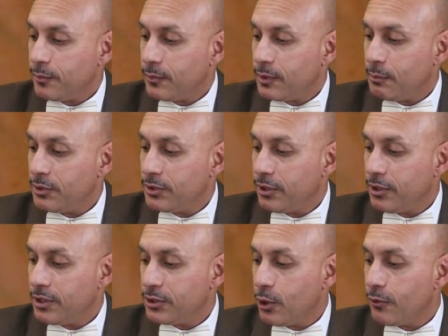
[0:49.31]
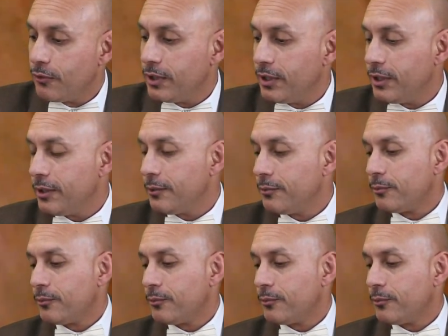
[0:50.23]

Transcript: let me turn this over here.